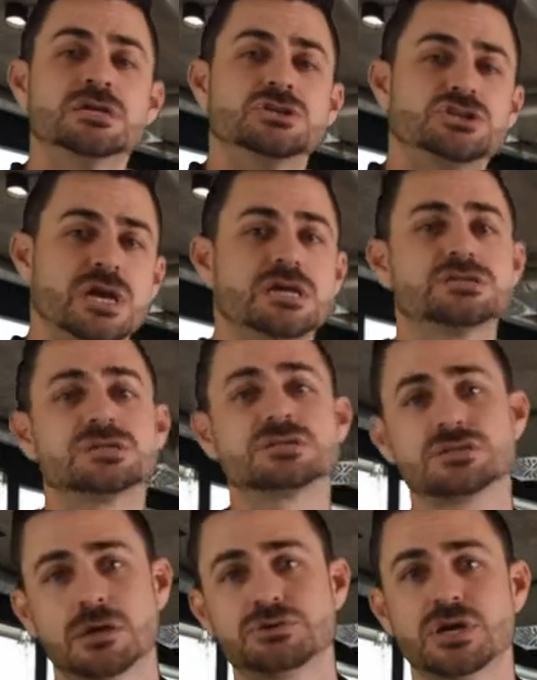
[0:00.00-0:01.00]
Change the
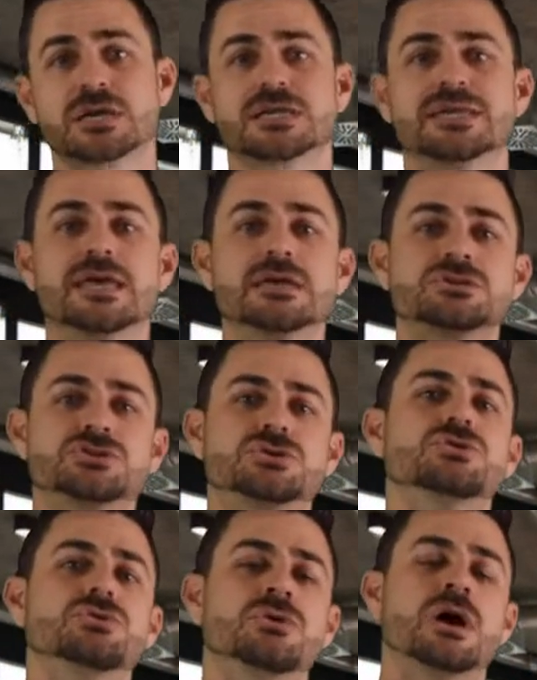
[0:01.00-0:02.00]
subject. Get
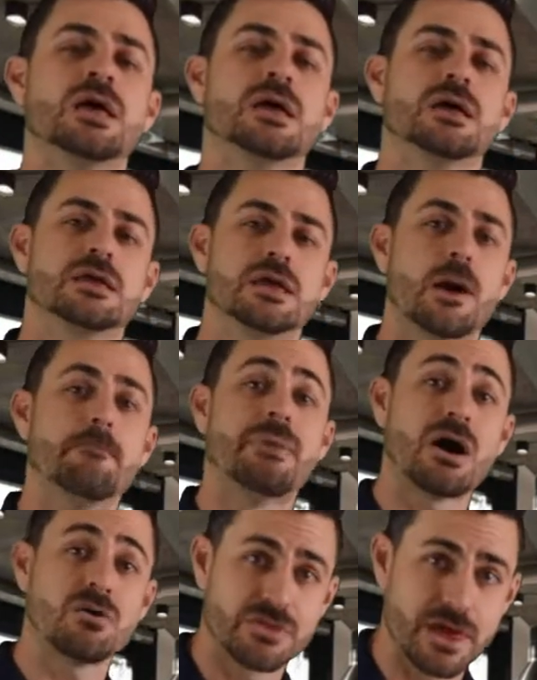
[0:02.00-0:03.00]
to
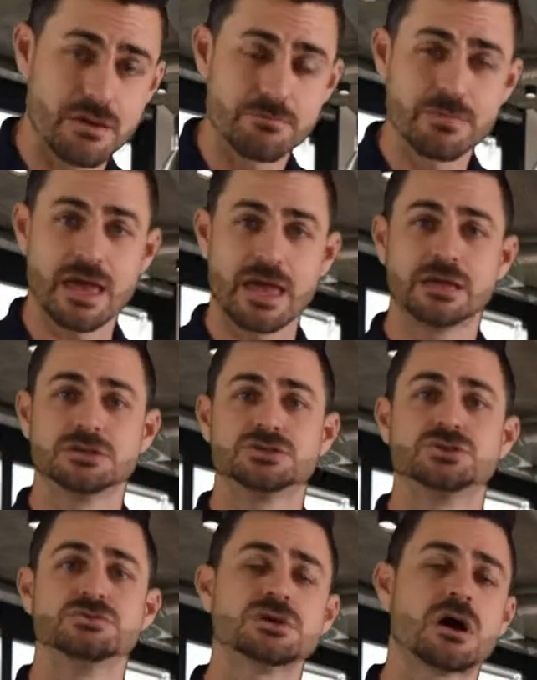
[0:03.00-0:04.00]
about them and to